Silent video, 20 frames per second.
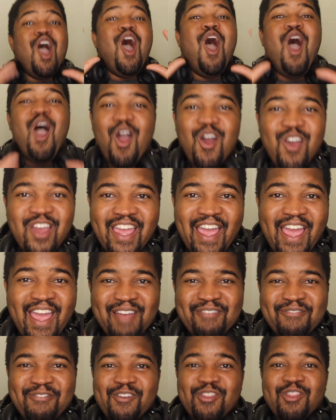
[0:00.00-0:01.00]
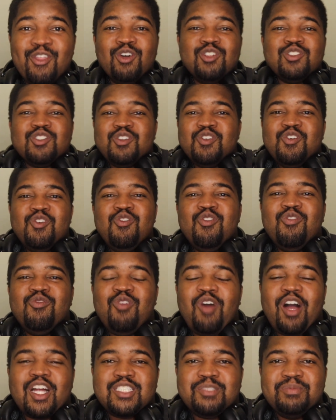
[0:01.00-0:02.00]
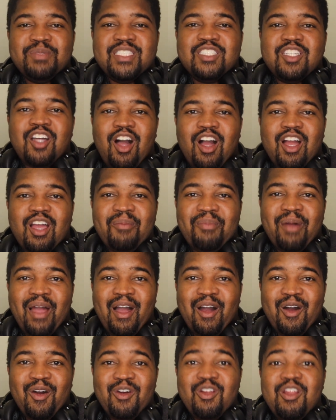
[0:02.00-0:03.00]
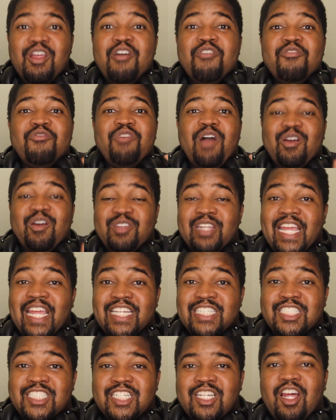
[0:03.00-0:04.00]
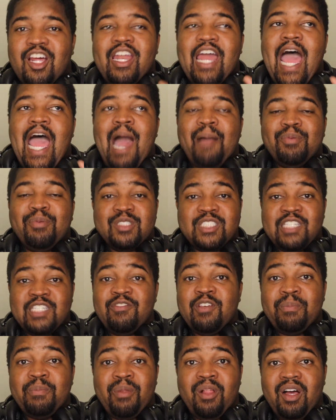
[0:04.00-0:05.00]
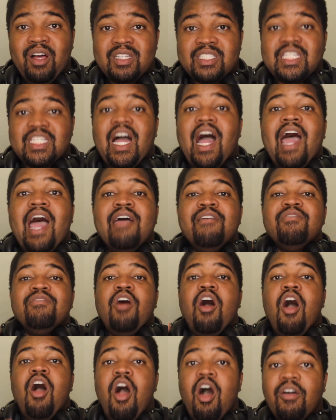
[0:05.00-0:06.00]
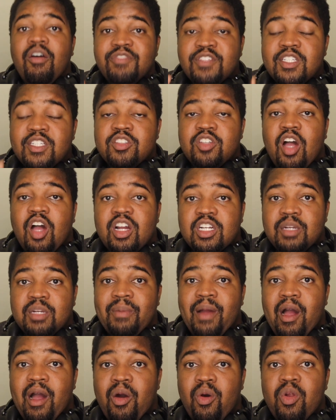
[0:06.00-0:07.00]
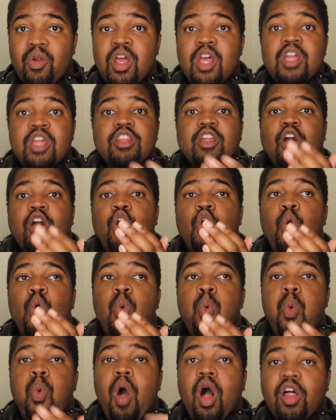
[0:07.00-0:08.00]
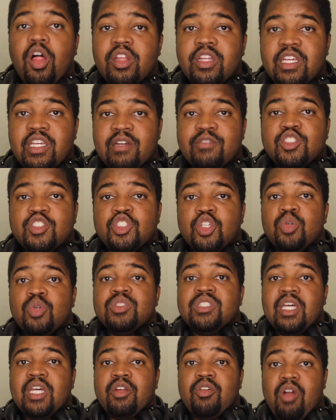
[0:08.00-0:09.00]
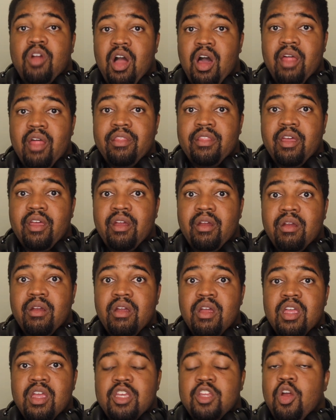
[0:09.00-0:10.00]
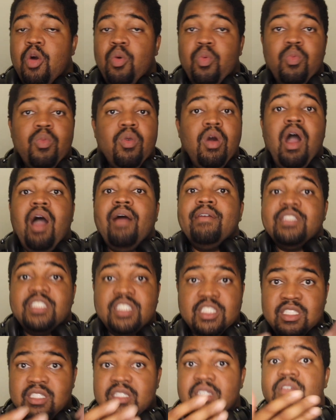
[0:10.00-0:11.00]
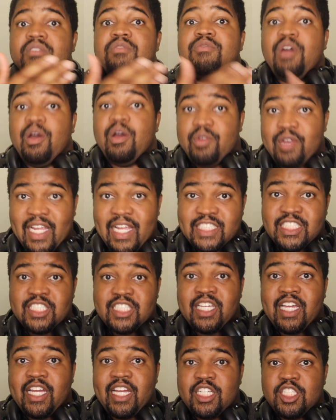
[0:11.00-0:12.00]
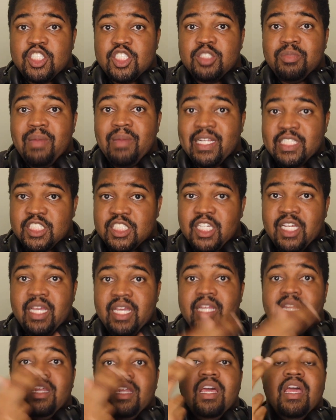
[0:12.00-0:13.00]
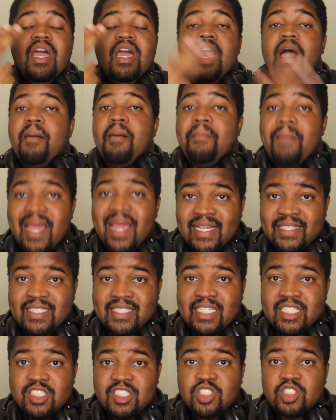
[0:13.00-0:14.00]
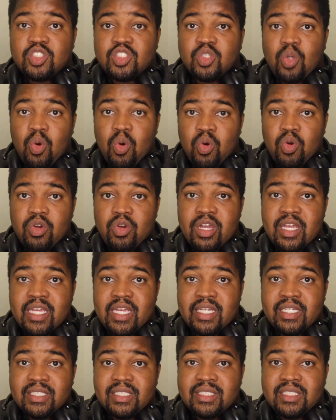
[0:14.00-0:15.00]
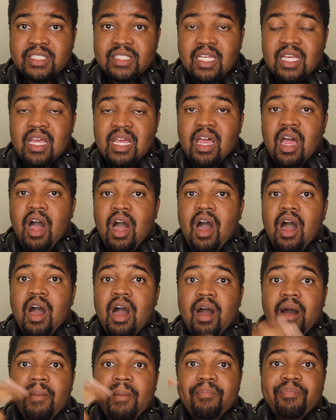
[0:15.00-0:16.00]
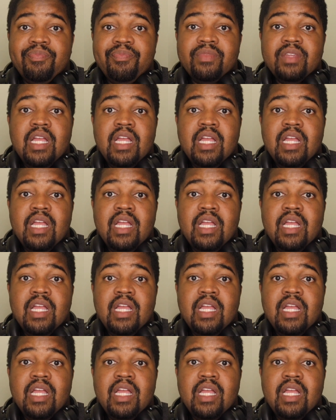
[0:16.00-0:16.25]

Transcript: Okay, for those of you who have watched me talk about Foundation on Apple TV+, I have often talked about the quality of shows that are on there. You know, obviously, Foundation, like I just mentioned, Amazing Stories, For